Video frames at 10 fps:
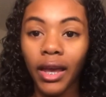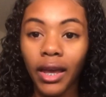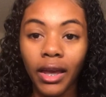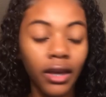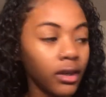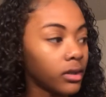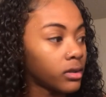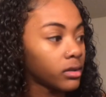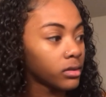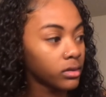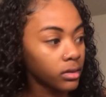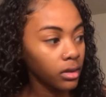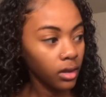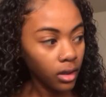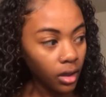And
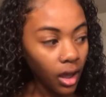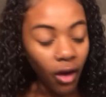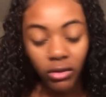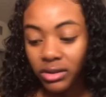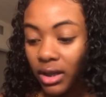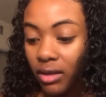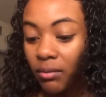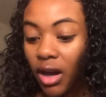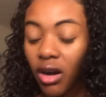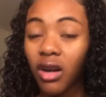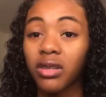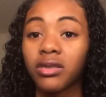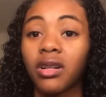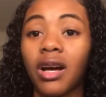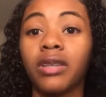I would say my hardest
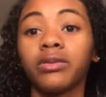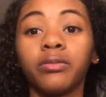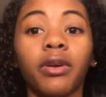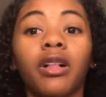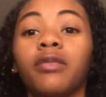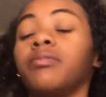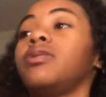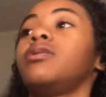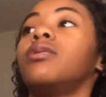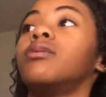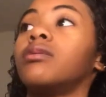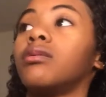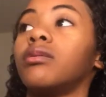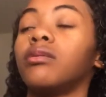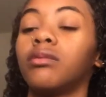class would probably
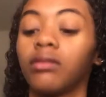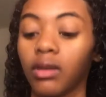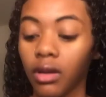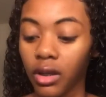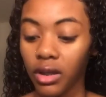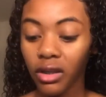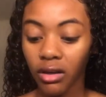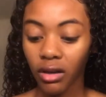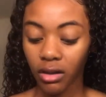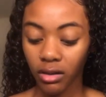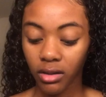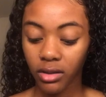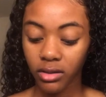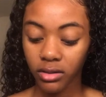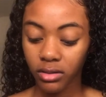be econ
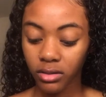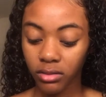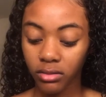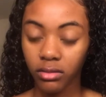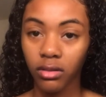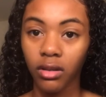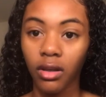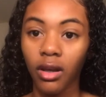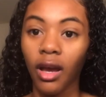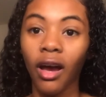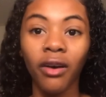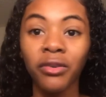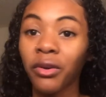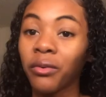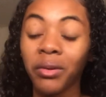because I don't
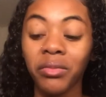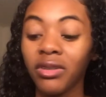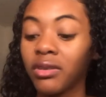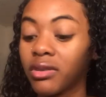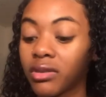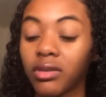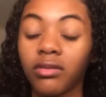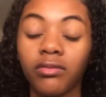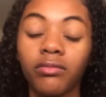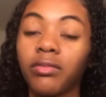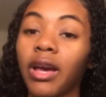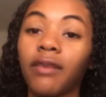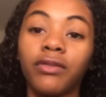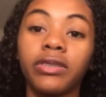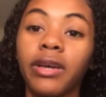know what be going on
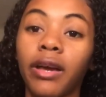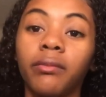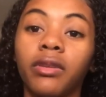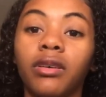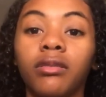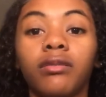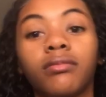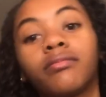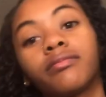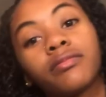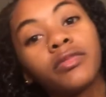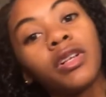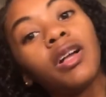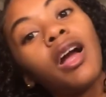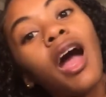half the time. Like,
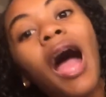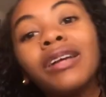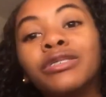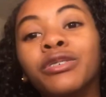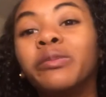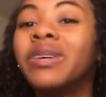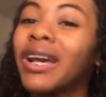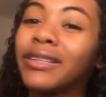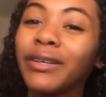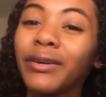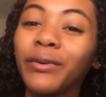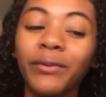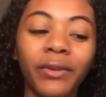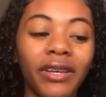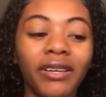I do, but I don't.
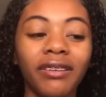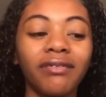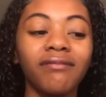Like,